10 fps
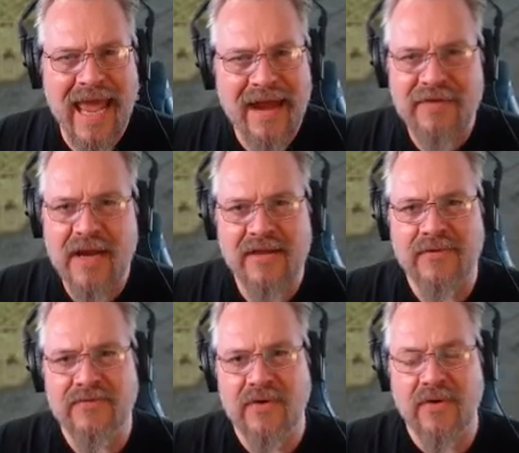every other
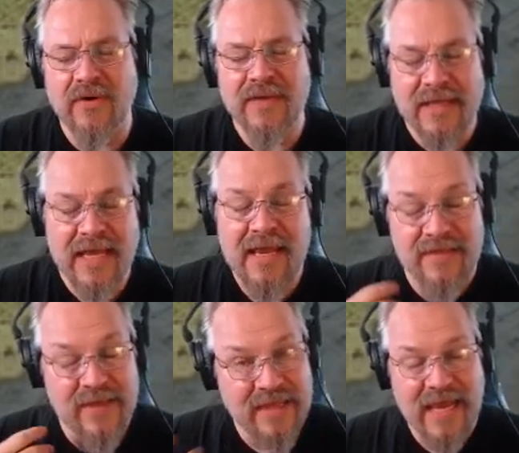or that
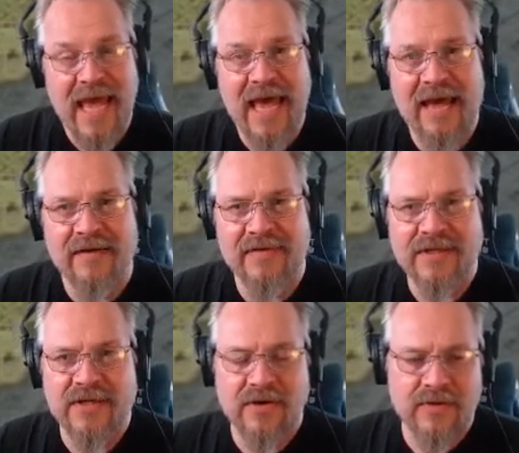they have
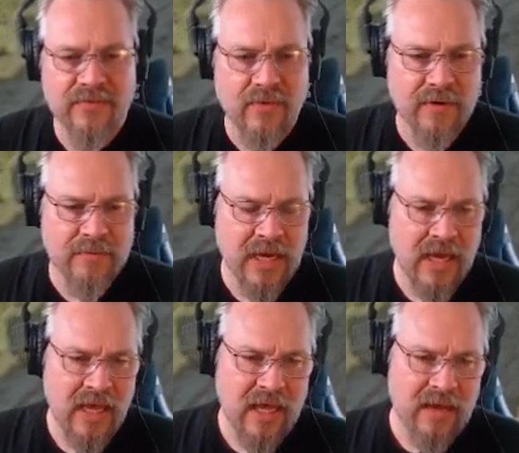as an art form.
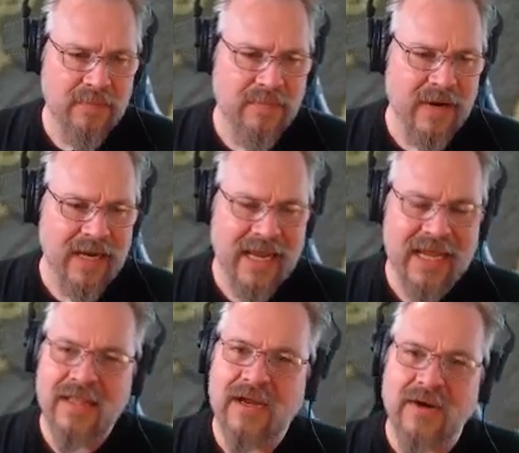But
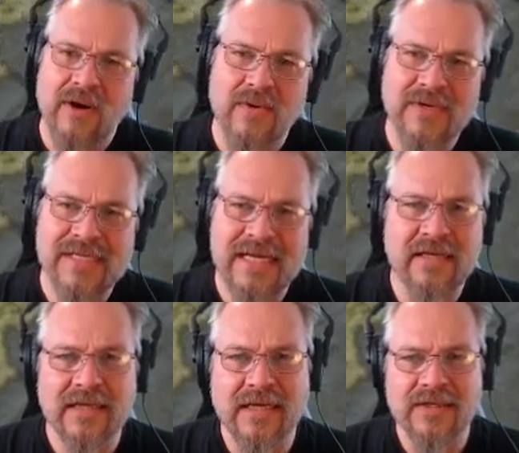in their own
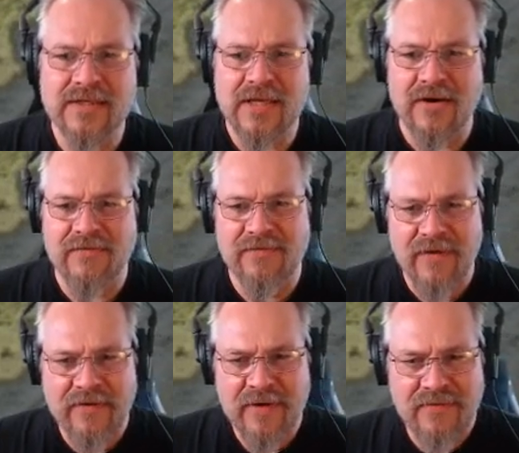dealings, they are
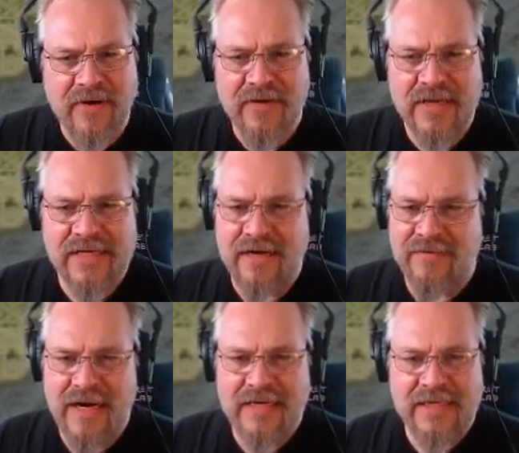very, very
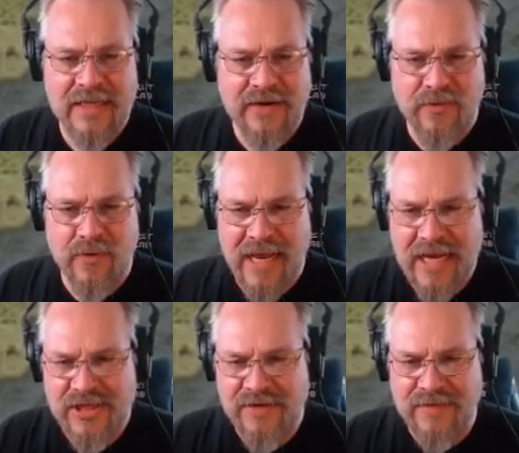direct, and therefore
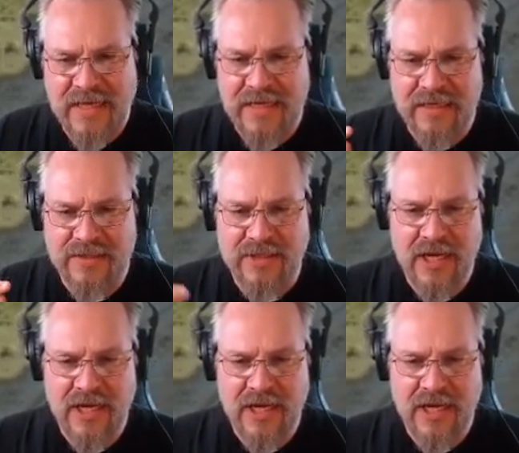each of these